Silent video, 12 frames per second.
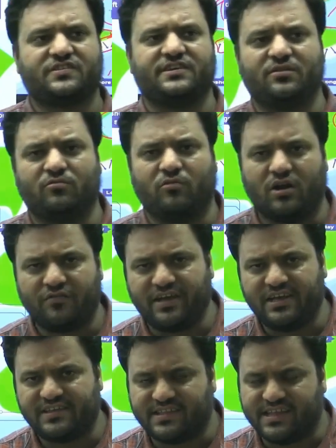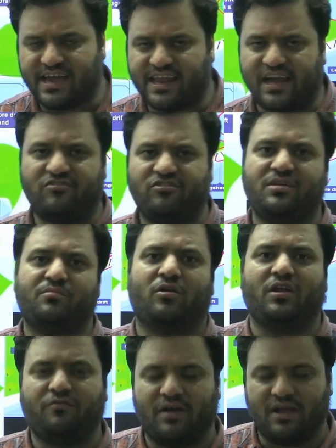in what ways they are actually
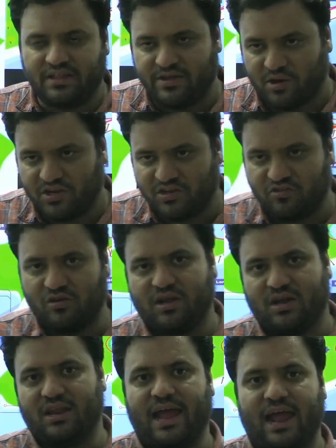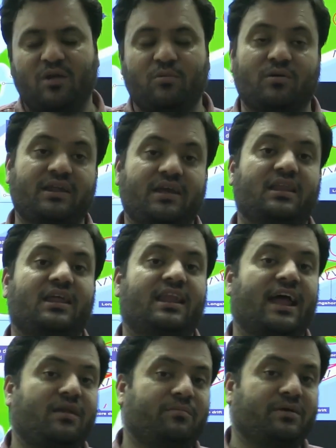modifying the horizontal and vertical
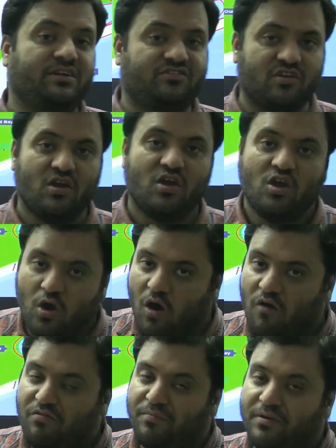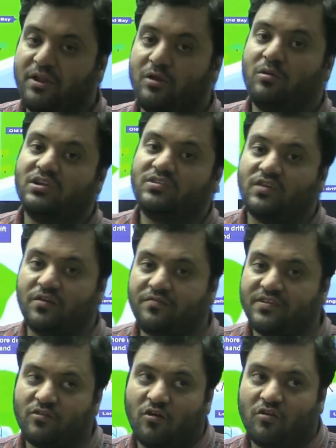alignment of a particular surface
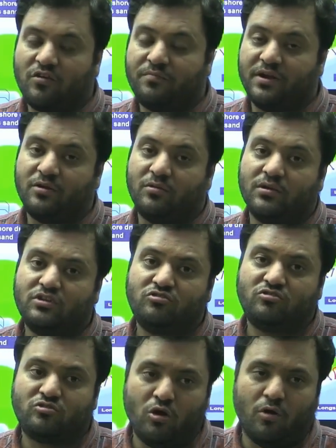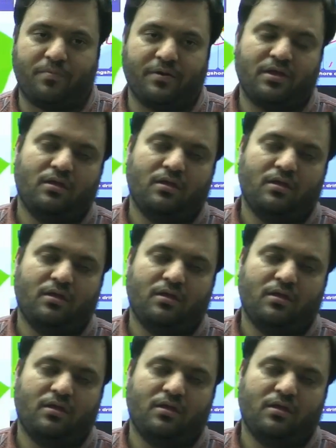or a particular slope,